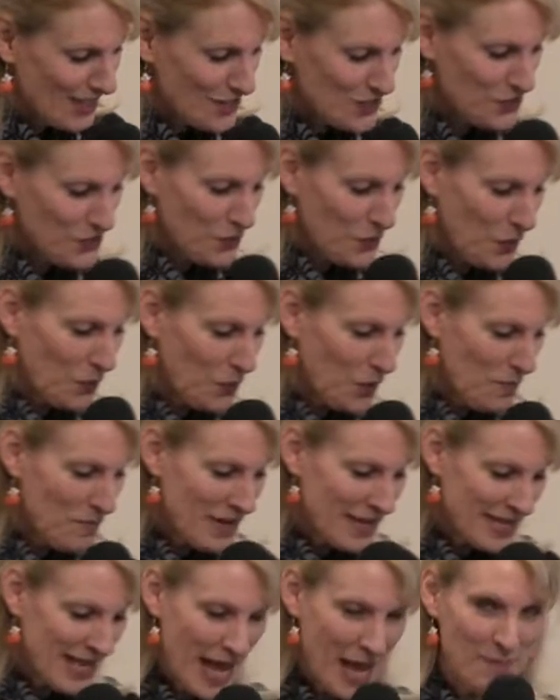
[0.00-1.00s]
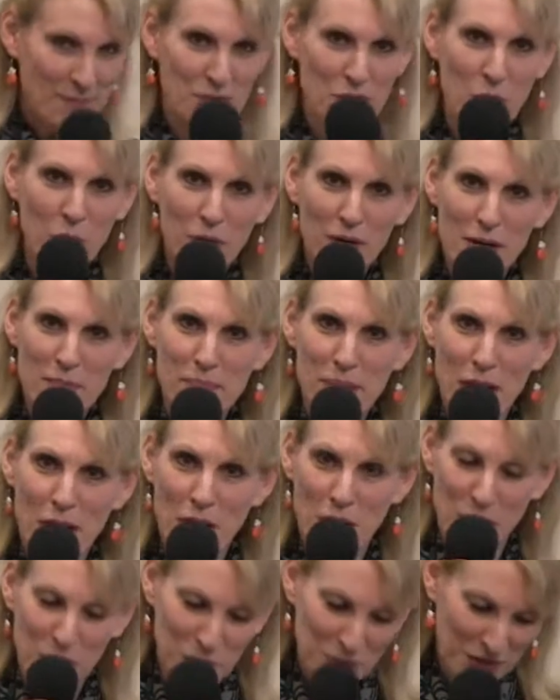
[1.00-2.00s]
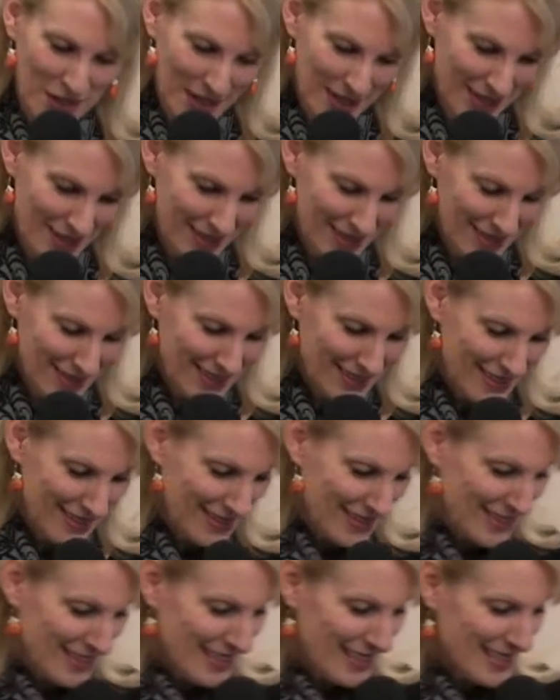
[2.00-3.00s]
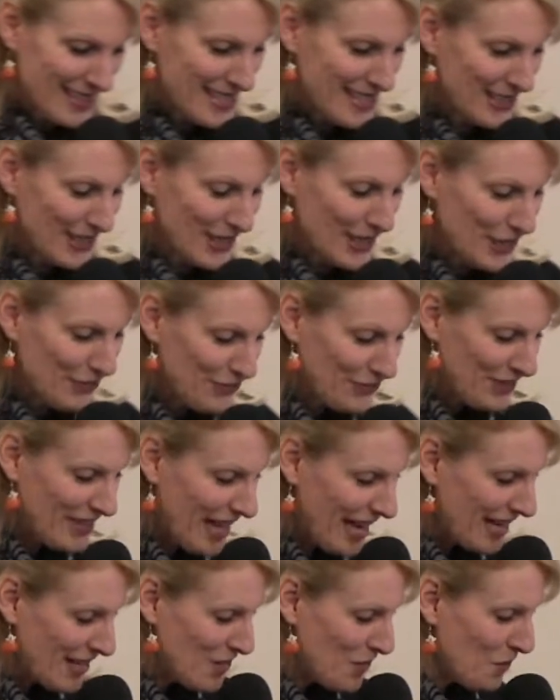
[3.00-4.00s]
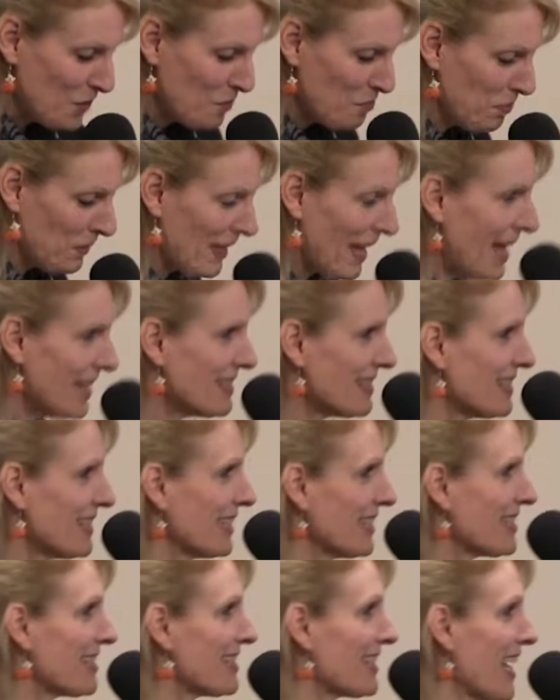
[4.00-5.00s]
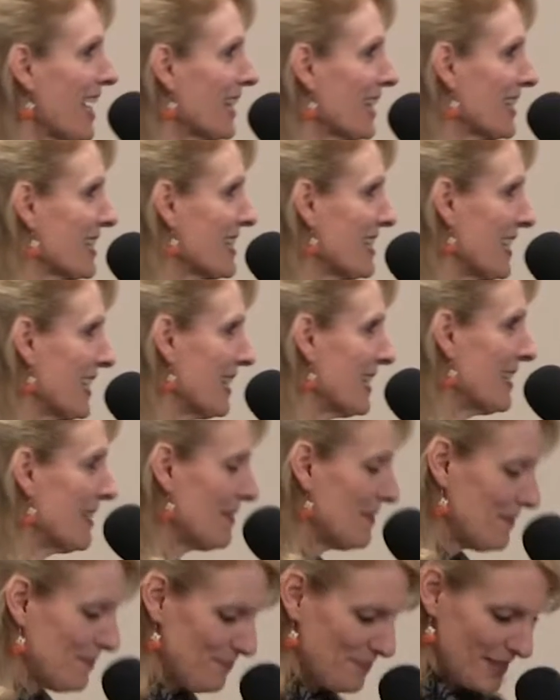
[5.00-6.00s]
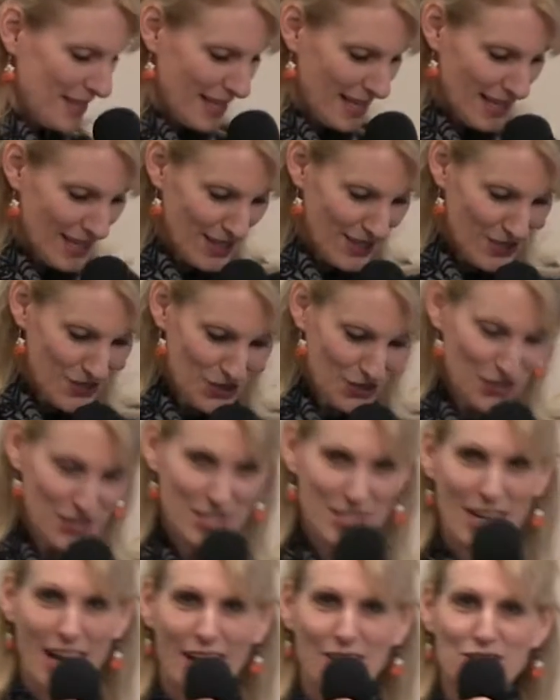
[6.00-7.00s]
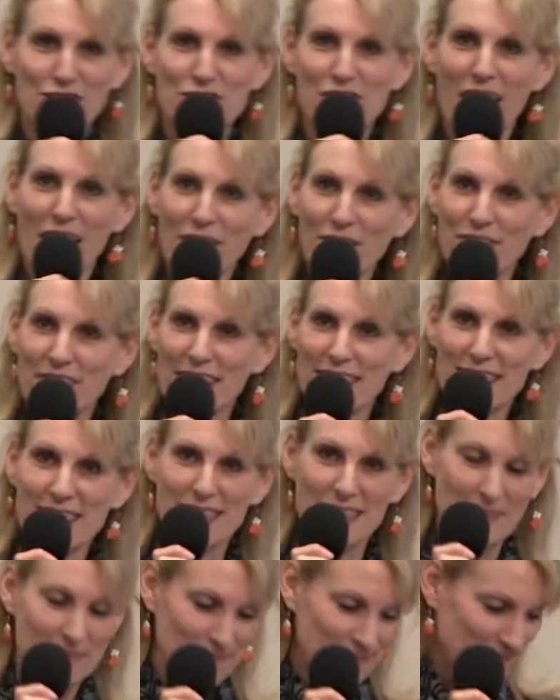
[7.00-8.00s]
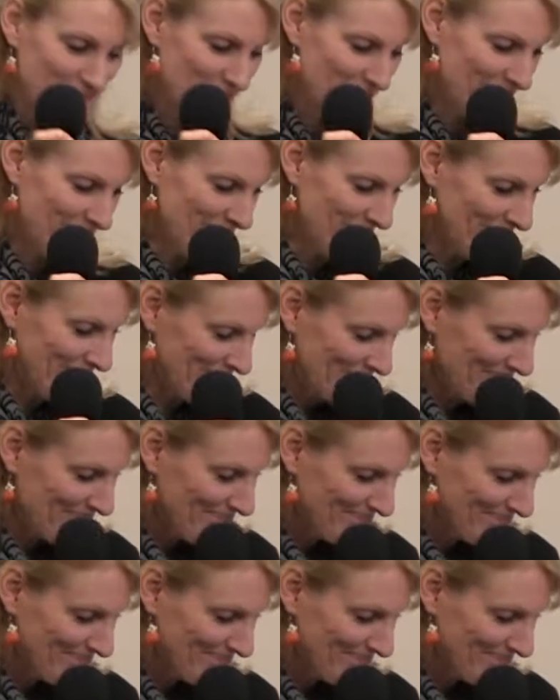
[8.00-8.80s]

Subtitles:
So a woman named Nora Bone delivered a new plastic skeleton to the doctor's office. And